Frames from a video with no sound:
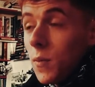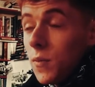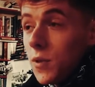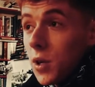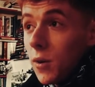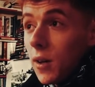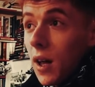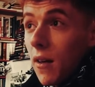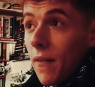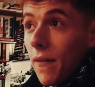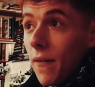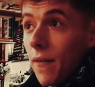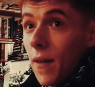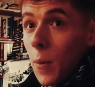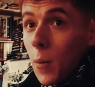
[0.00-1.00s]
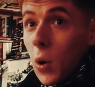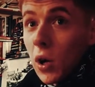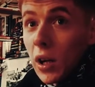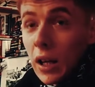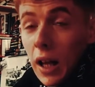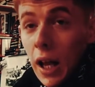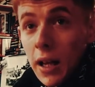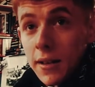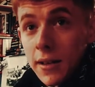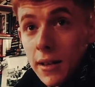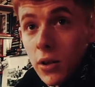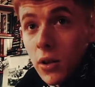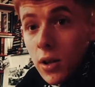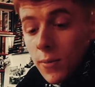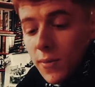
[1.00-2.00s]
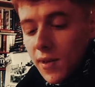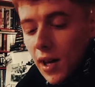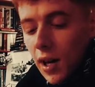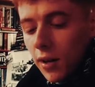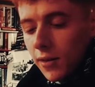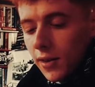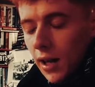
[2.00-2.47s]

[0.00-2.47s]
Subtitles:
doing it, they're more inclined to do it themselves.